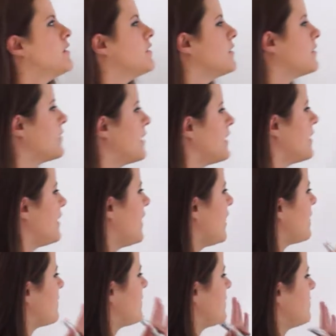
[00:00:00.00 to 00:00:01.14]
All right, I
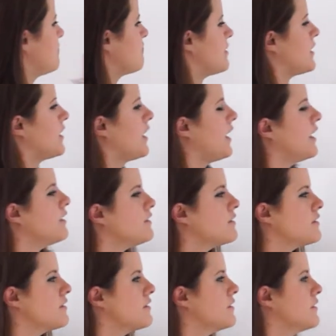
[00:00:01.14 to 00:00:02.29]
have
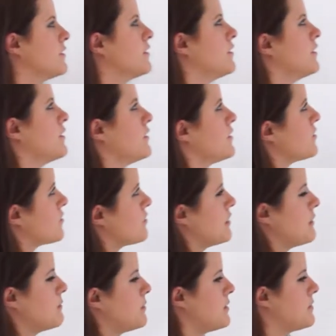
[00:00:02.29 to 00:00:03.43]
8
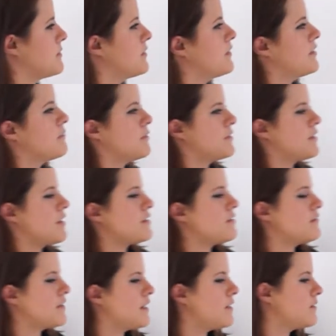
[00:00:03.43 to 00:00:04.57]
descriptive and
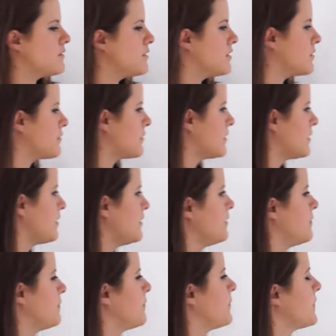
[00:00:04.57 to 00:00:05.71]
possessive nouns here
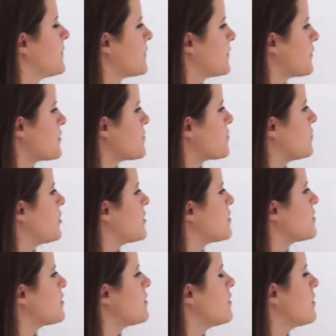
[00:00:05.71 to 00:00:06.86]
written. The first one
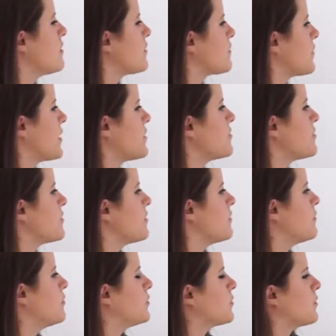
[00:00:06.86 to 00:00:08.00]
is French
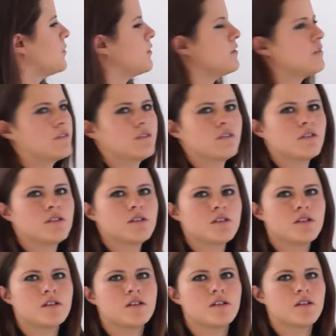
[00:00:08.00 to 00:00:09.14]
poodle.
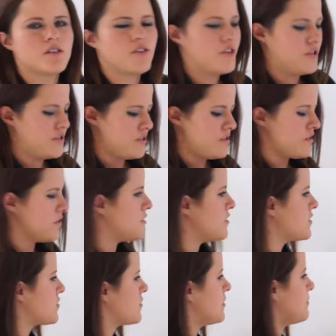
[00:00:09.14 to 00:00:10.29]
This is a
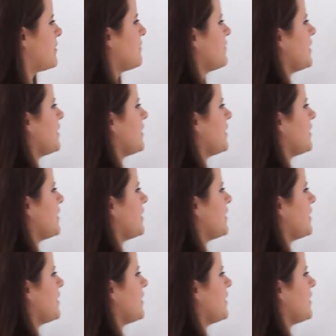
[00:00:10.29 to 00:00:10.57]
descriptive